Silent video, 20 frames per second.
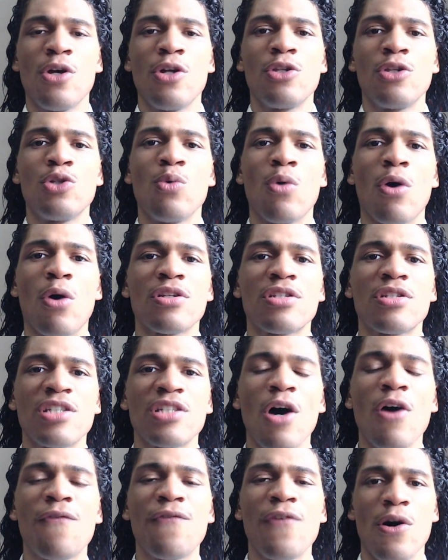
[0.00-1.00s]
to our
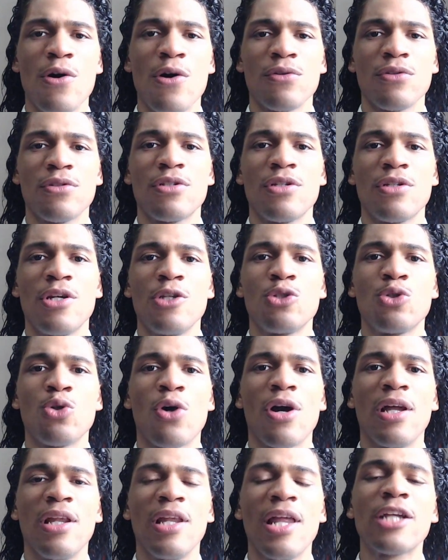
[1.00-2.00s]
cell phones, to
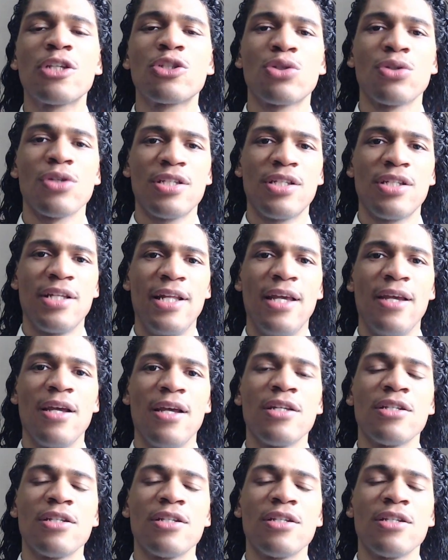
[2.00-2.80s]
our electricity,